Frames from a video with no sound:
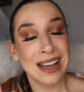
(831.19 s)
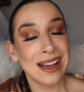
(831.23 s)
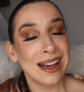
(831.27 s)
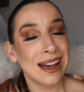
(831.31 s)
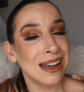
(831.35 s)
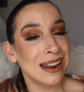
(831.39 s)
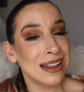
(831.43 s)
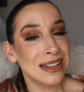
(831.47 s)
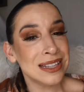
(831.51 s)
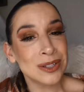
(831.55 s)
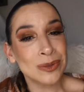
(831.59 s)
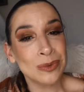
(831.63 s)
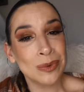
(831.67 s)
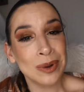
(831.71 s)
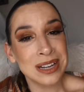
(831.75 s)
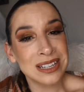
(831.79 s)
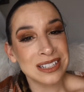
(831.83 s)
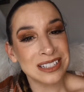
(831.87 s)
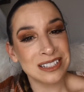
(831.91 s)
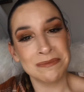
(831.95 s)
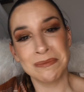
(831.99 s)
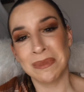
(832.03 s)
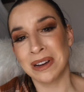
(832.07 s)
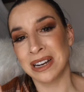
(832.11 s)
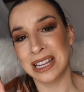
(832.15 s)
And it's a waste
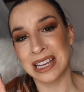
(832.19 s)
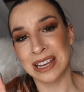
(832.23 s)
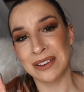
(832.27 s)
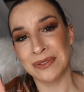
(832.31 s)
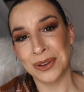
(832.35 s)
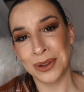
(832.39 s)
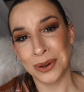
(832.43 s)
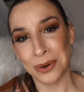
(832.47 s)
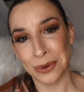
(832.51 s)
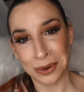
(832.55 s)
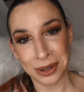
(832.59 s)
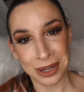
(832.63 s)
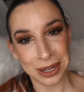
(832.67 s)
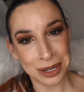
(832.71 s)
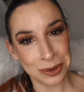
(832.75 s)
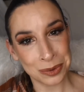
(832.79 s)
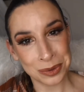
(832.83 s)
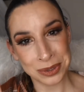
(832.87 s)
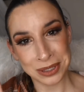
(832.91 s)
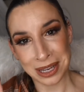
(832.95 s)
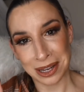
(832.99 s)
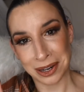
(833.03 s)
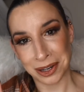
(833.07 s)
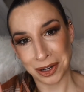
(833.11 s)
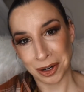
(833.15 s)
of money if you don't get use
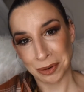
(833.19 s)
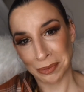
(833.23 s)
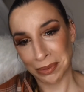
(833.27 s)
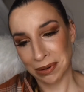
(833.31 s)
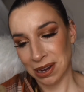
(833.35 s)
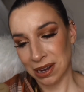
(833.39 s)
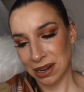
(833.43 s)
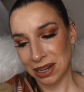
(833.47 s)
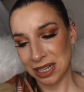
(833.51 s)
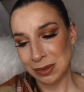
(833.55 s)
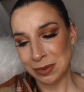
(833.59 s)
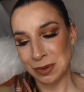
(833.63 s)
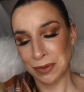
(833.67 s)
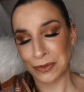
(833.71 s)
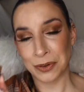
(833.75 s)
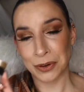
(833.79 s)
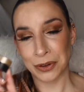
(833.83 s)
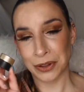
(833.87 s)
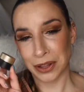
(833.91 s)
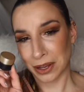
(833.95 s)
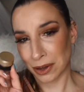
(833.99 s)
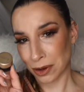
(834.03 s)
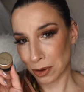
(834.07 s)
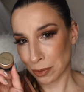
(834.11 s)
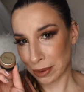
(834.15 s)
out of your products before they
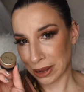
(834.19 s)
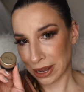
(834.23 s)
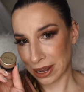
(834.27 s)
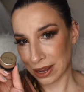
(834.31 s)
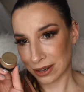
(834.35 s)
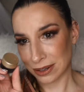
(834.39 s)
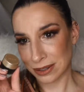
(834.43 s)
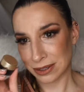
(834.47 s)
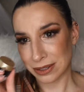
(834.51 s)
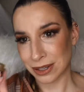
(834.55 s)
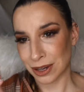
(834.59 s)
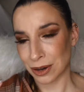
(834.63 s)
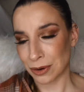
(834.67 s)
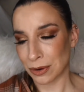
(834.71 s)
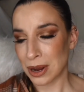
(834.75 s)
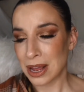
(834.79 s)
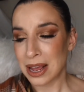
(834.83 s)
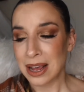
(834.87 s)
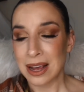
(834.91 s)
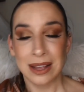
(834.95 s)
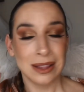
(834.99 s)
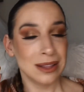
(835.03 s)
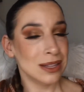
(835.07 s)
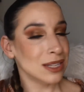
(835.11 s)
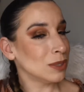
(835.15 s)
go bad. So
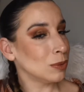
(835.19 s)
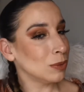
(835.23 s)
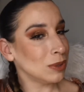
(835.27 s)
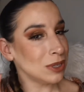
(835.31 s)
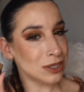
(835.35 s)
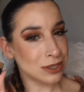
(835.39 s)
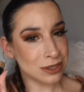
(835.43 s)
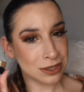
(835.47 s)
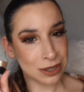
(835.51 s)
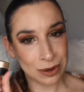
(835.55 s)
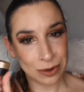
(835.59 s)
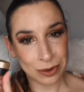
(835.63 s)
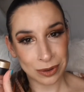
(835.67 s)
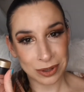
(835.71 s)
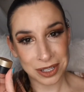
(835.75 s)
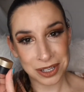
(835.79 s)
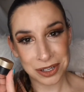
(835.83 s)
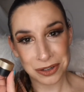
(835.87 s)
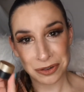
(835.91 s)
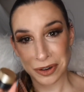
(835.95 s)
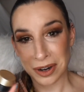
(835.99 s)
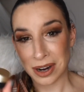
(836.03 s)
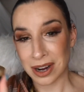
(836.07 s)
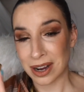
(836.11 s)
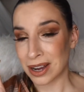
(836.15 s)
this one is totally
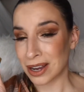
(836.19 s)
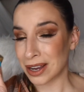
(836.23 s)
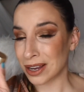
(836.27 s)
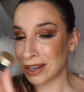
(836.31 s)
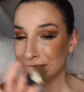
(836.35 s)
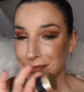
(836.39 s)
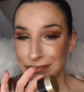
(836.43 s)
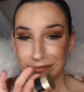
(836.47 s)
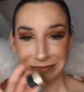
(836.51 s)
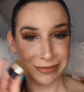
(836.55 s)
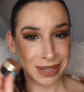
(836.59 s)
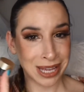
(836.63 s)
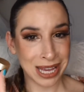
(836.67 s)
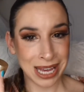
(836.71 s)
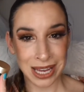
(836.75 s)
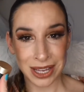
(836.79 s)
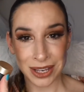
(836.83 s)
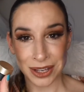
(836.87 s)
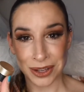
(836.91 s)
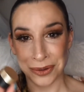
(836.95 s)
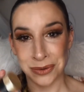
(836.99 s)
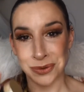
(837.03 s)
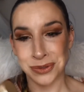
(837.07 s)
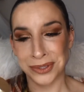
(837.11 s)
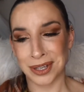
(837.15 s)
dry, can't
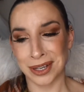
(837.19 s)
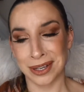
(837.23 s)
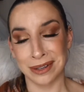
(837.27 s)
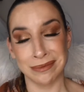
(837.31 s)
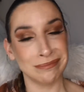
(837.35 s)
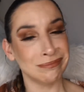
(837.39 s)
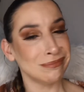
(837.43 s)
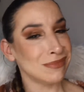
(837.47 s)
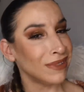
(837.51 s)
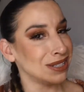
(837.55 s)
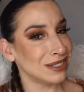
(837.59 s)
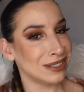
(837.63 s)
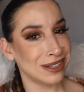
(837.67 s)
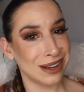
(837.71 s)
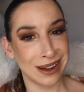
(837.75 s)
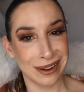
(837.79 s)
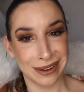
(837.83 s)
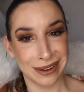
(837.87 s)
use it, it's gotta